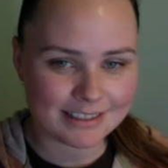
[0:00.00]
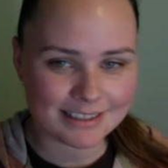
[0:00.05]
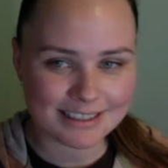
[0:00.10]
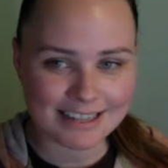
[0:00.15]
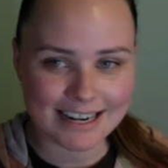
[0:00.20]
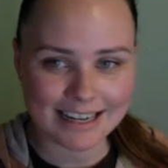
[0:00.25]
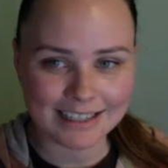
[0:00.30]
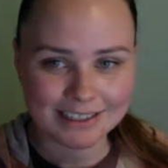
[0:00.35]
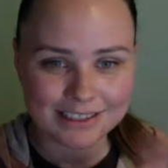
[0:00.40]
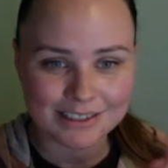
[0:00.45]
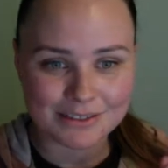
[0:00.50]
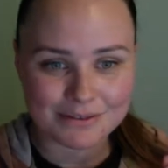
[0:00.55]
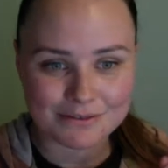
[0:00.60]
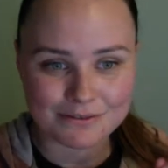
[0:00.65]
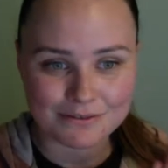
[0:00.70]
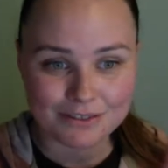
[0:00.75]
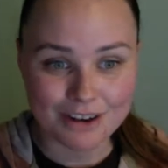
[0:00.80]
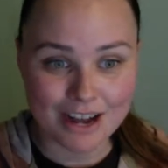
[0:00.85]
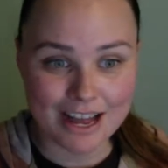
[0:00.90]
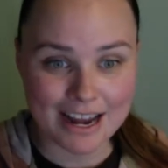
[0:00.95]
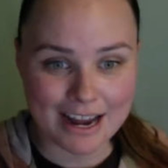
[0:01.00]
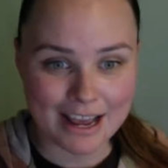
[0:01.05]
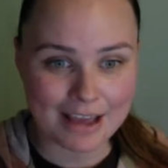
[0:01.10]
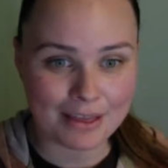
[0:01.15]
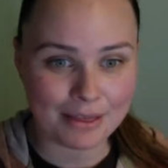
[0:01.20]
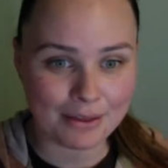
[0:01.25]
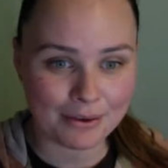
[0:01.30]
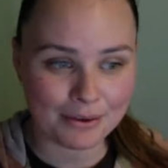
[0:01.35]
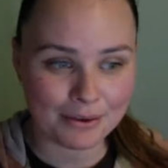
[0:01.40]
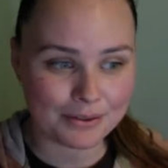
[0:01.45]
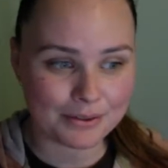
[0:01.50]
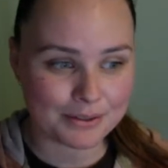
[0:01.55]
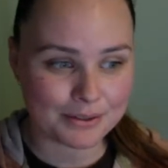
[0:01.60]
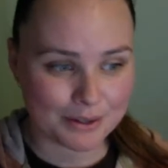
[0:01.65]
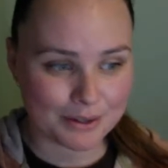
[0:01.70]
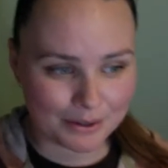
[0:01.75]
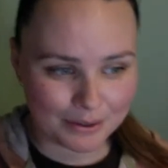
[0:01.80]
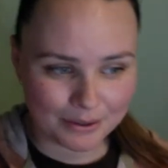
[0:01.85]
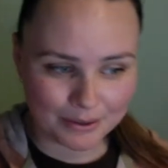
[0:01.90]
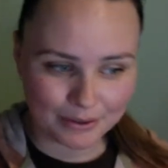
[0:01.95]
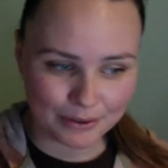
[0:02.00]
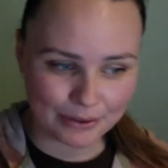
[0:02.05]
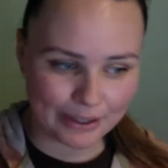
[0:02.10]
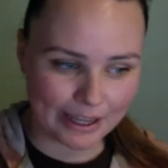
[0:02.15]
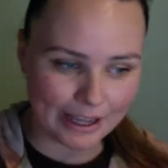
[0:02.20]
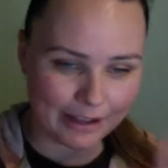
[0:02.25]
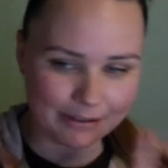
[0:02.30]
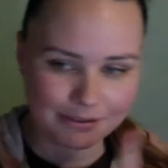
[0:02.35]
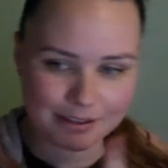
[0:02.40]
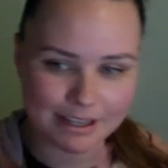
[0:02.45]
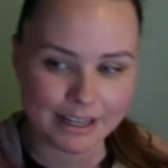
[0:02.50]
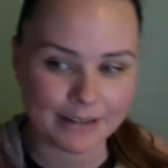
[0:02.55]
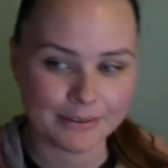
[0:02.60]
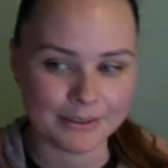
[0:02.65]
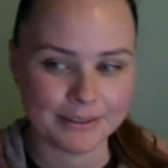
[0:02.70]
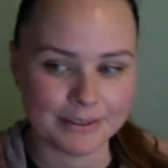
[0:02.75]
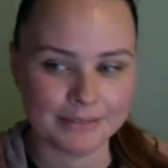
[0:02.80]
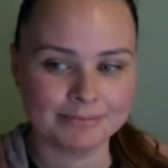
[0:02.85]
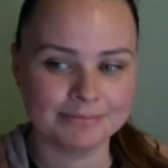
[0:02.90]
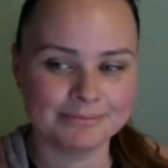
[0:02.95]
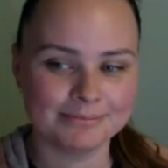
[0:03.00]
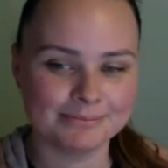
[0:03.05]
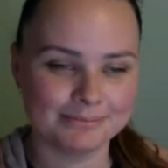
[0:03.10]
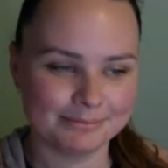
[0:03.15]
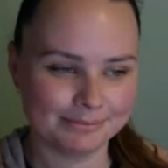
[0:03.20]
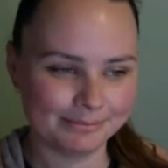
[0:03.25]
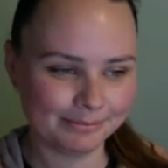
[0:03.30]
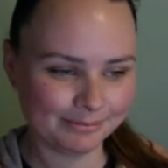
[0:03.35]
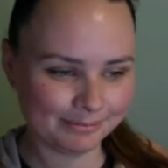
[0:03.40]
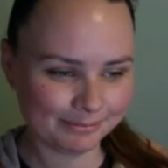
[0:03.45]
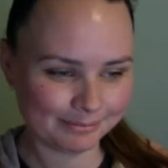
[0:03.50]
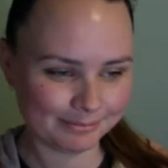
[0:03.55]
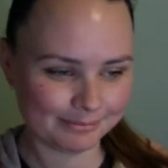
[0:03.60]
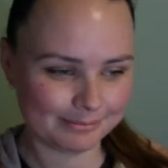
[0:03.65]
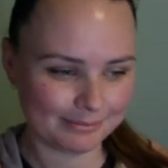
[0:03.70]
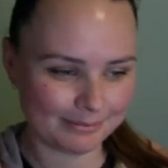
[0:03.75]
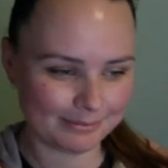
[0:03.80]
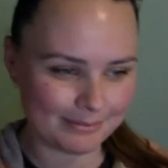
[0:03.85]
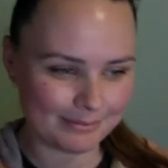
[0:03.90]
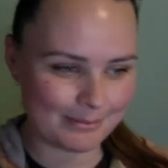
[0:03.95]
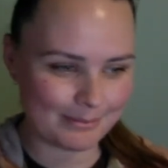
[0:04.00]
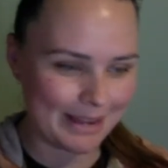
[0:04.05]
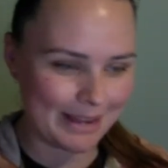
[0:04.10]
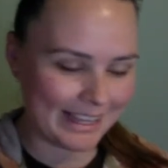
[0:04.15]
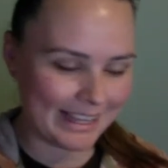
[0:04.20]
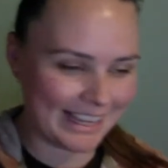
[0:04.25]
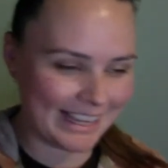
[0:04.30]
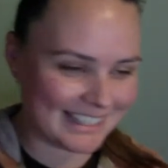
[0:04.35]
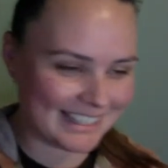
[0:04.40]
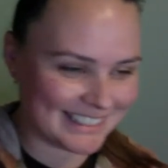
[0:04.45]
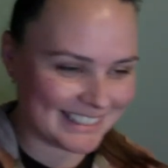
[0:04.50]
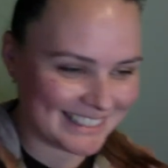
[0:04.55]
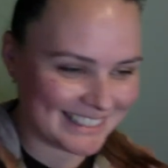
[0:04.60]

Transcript: next Friday though, so look out for that one. Bye guys.